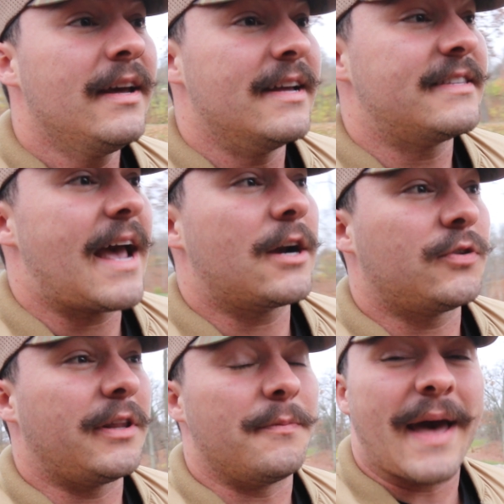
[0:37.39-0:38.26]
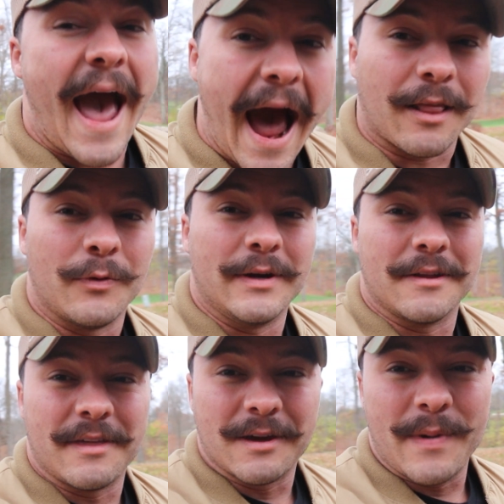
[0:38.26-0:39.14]
It's actually a little bit hallowing
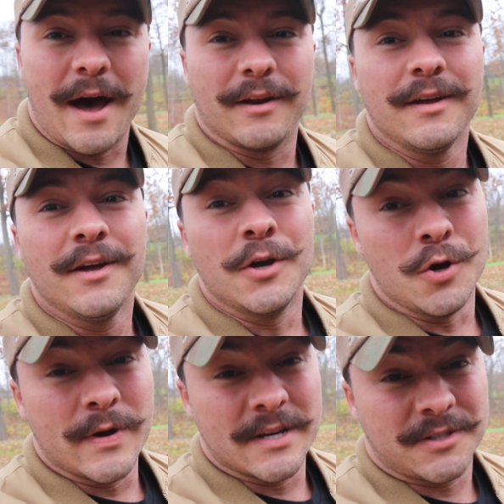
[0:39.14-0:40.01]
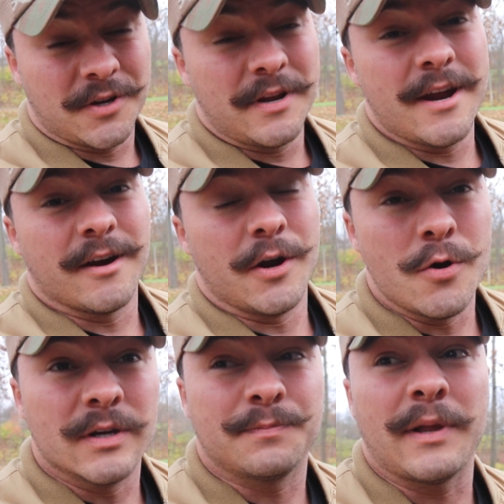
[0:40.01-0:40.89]
to think about who has stood here,
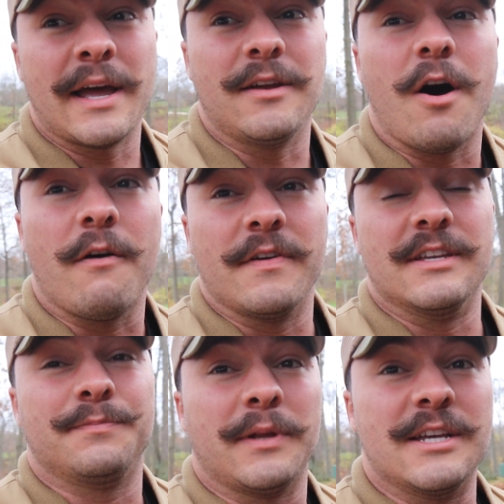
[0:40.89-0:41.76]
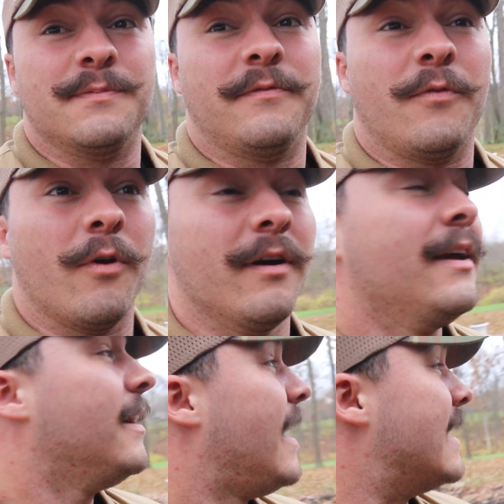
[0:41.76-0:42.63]
who has played golf in this place before,
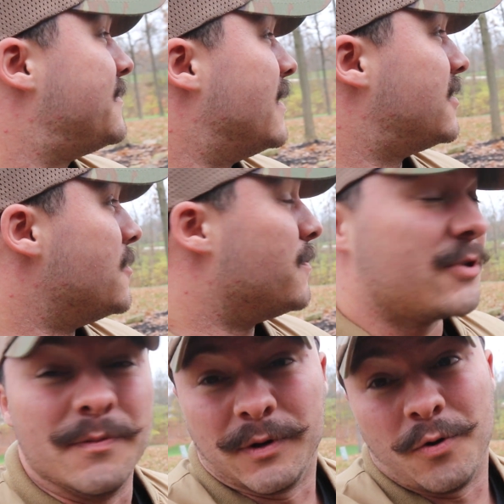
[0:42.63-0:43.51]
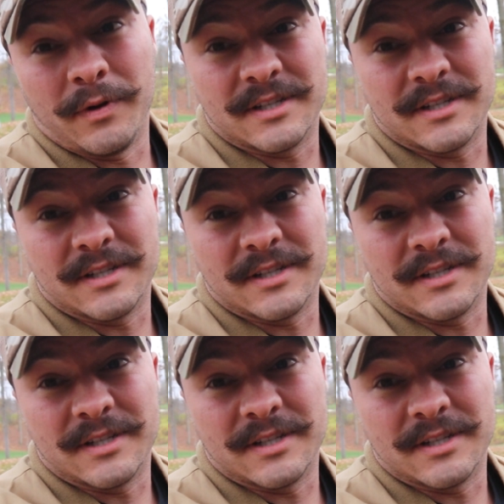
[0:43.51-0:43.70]
and it's been a super cool